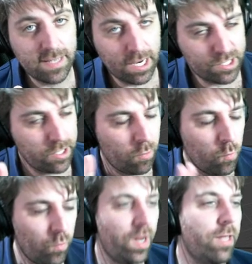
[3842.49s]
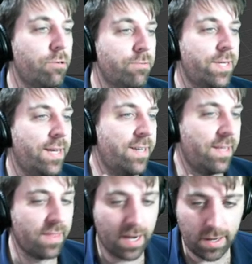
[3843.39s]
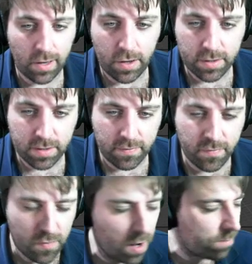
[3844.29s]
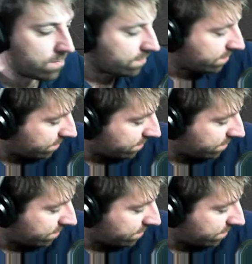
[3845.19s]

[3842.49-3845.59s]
I'll show a really cool technique that I learnt from